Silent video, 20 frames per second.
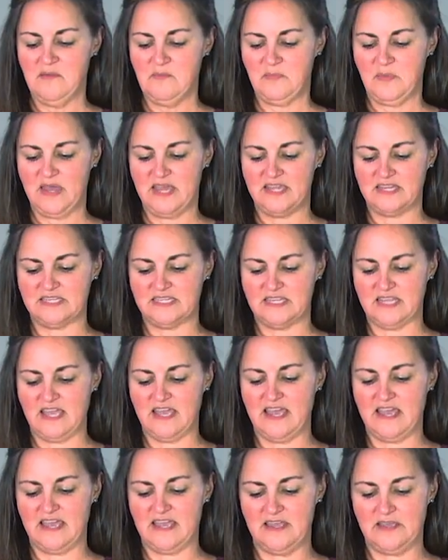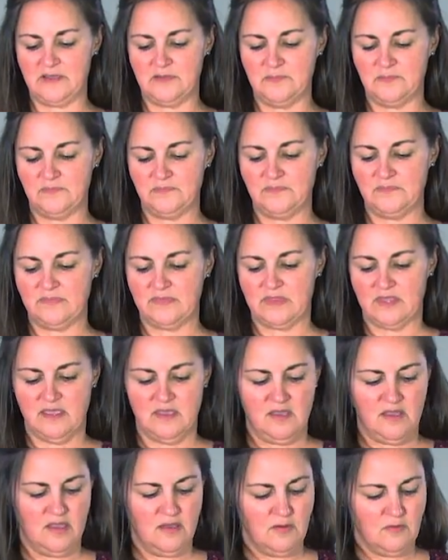But
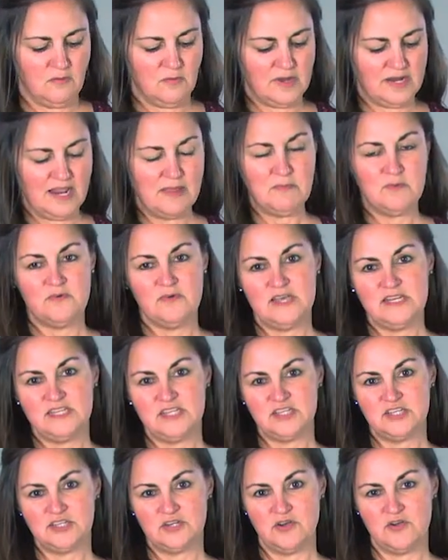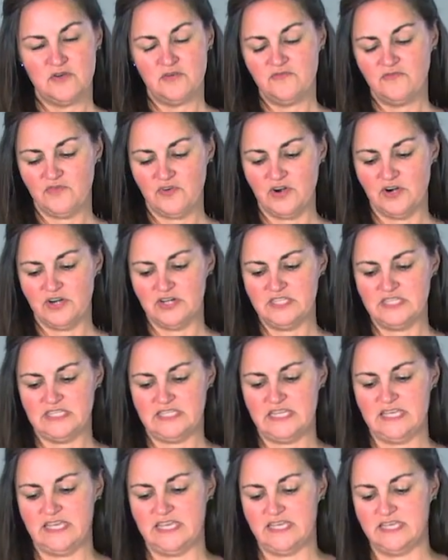what I'm going to show
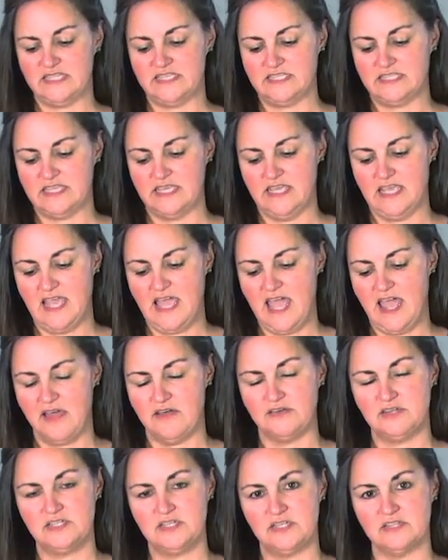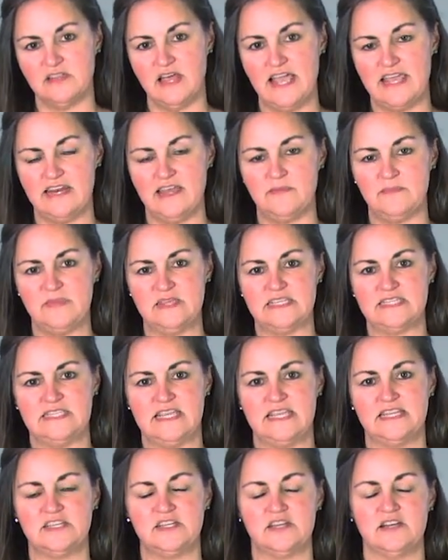first is how to line up the
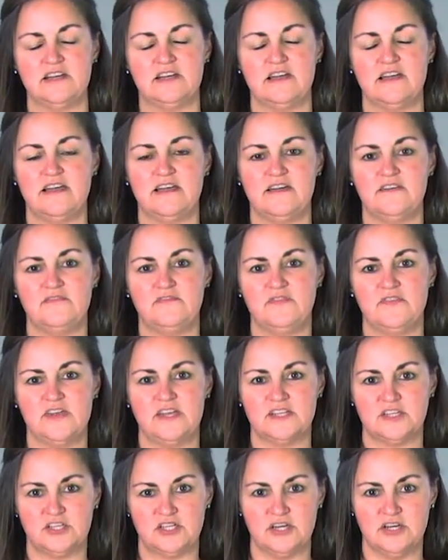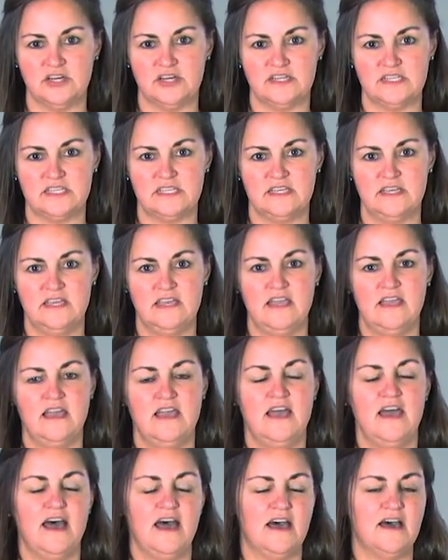center of a shirt.
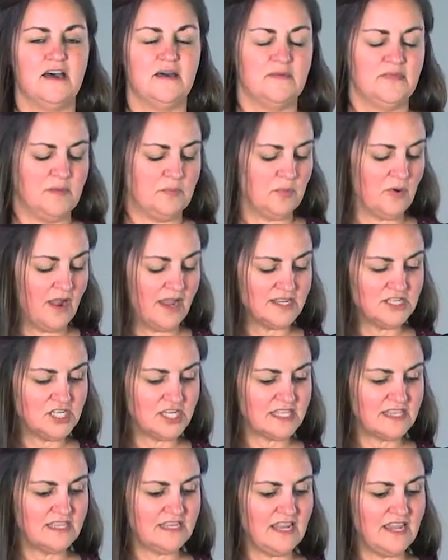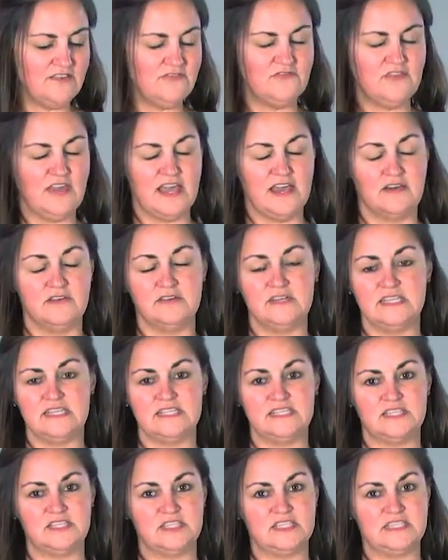The project that I found
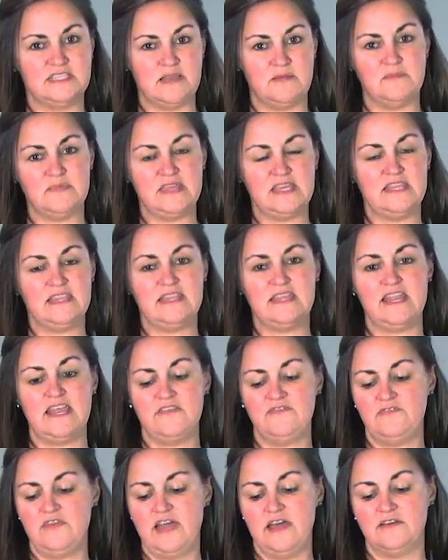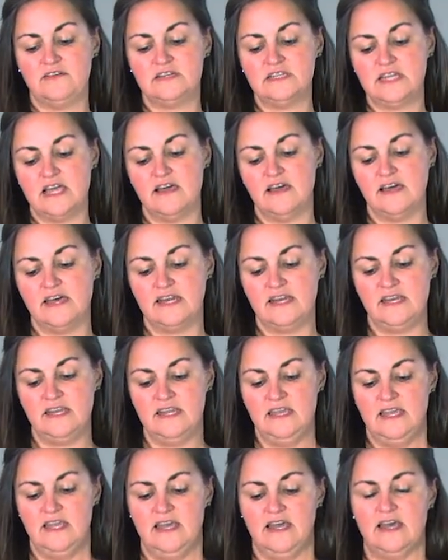is just something that I found
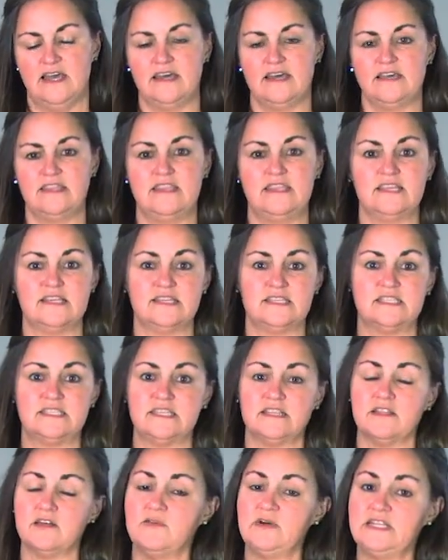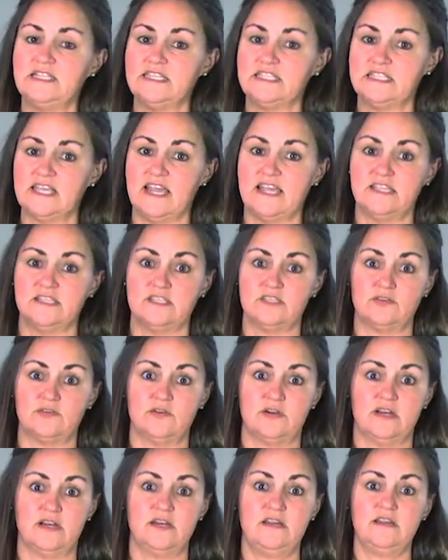on the Silhouette Design
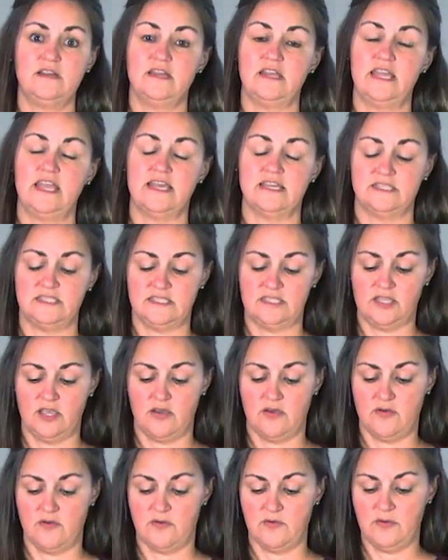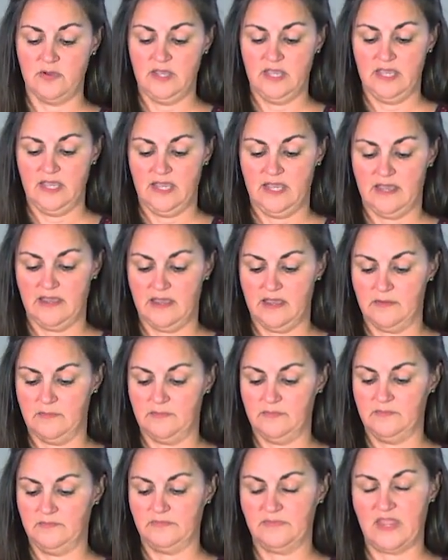Store, and so
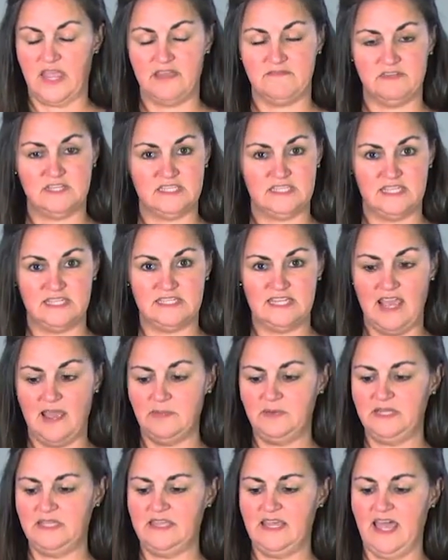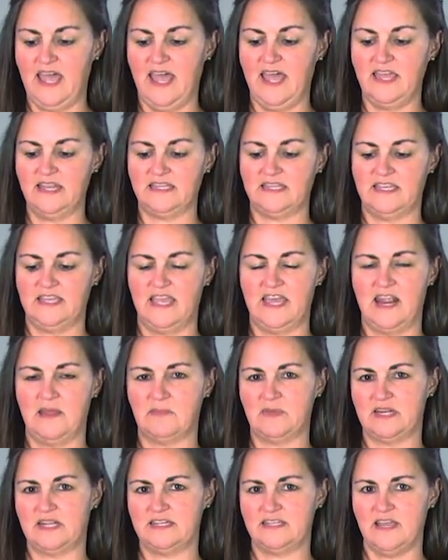I've just adapted that, and
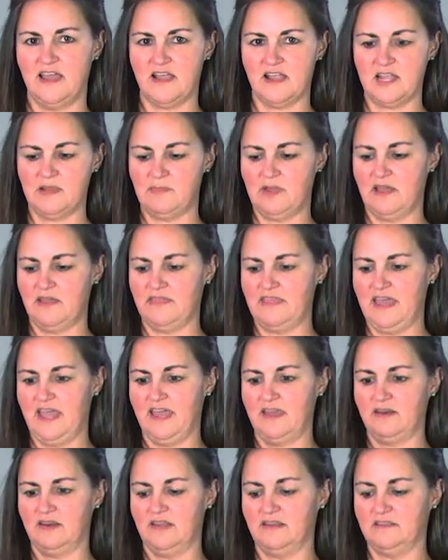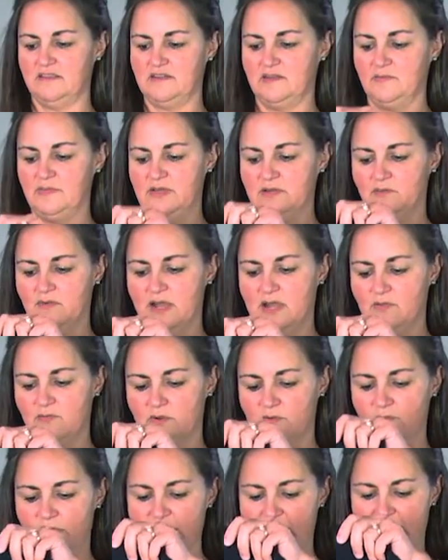I'm going to talk about that a little bit while
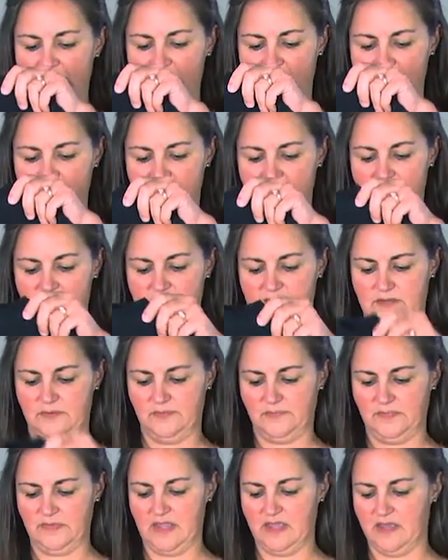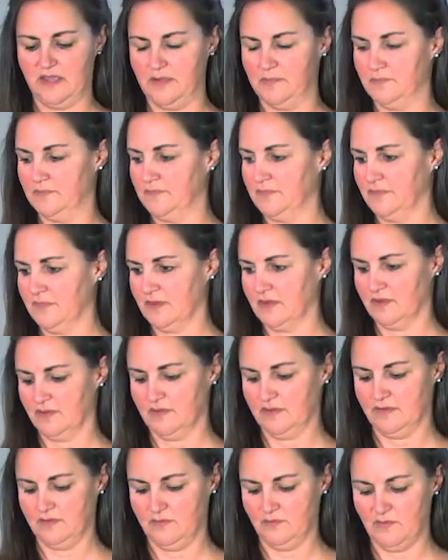we're waiting to,
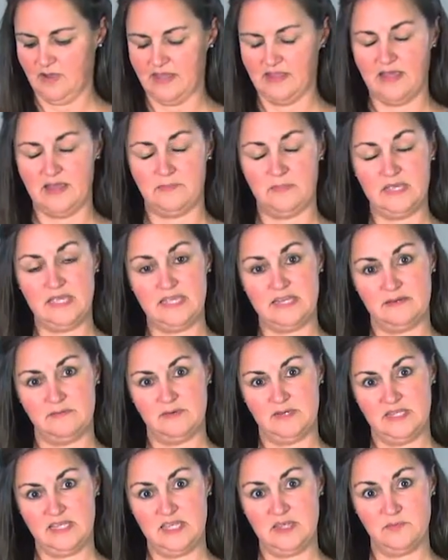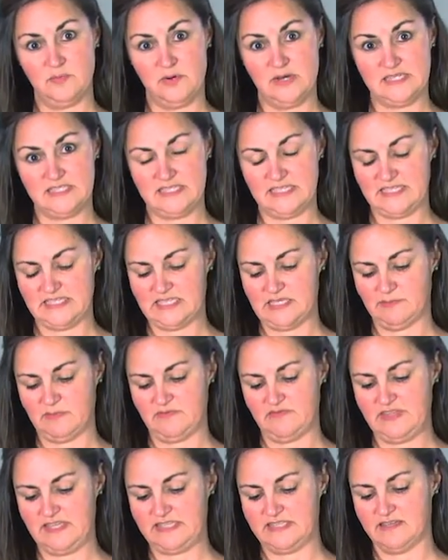while I'm heat pressing some
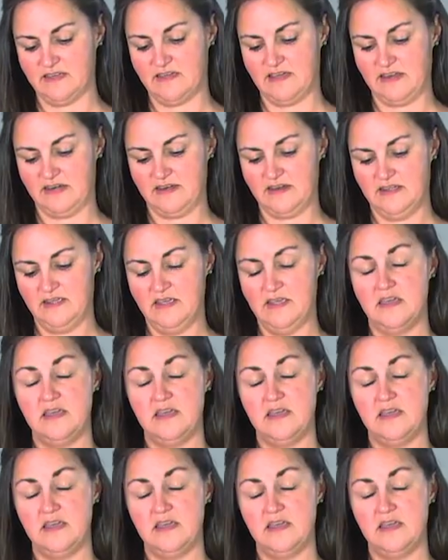of these on.